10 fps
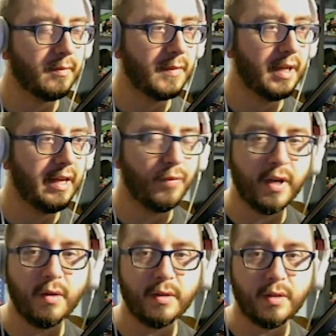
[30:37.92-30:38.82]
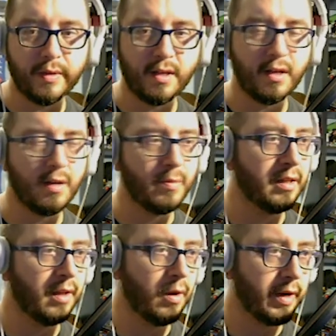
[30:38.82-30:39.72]
if we know it's always going to be
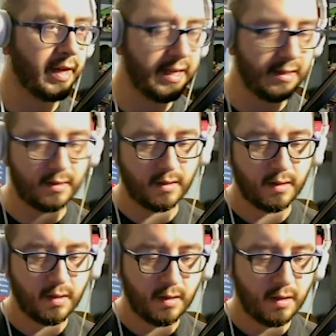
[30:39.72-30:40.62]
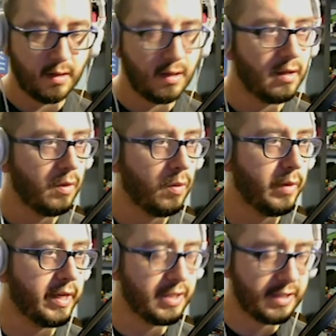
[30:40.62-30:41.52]
lowercase,
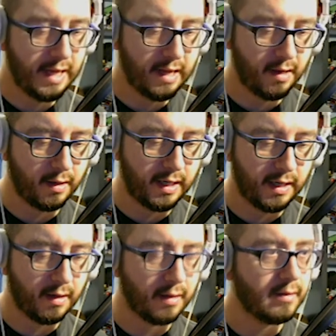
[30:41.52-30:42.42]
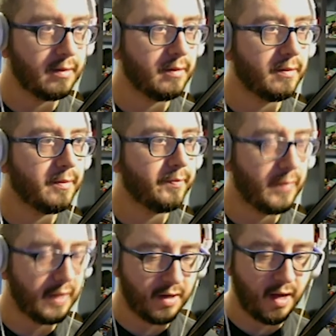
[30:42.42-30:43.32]
we can just tag on here
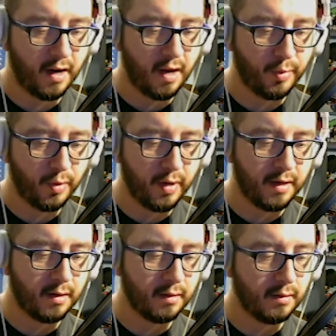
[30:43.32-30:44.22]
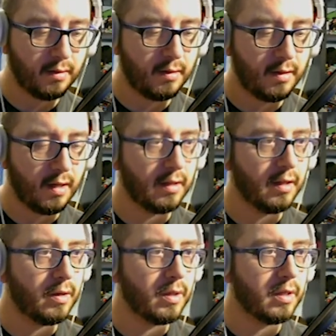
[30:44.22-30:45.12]
the dot operator, dot
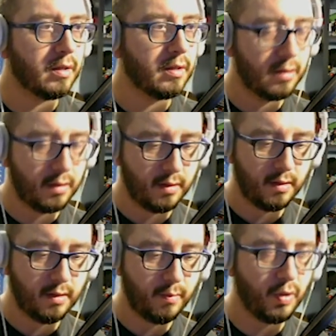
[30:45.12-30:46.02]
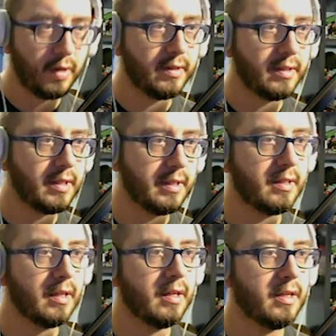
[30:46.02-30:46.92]
lower, parentheses.
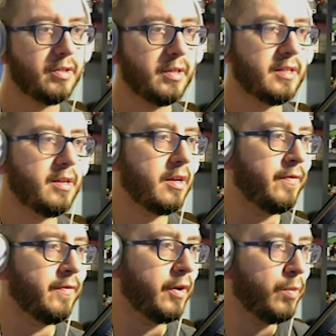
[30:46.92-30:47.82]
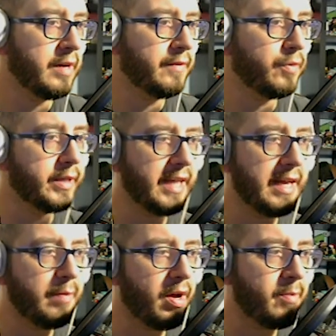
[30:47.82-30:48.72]
So that's going to convert whatever we
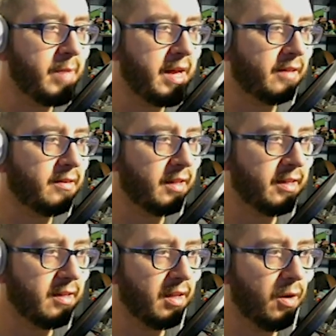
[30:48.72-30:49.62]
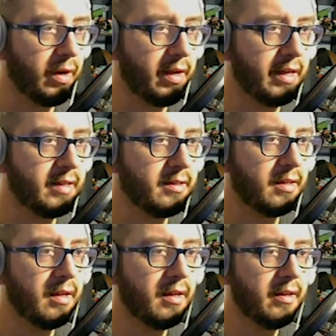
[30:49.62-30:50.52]
type automatically to lowercase.
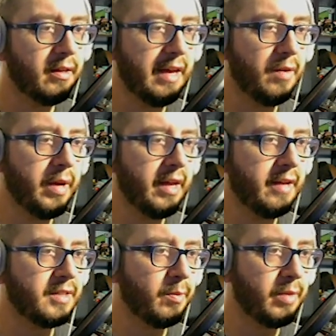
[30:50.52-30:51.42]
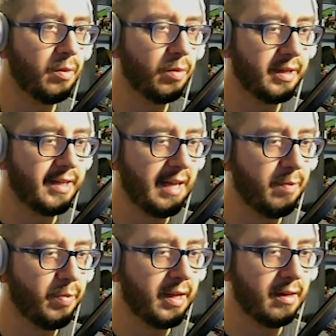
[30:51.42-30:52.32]
That way, if somebody were to type
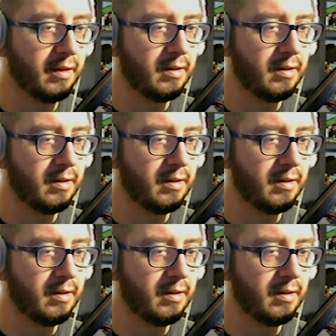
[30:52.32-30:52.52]
in,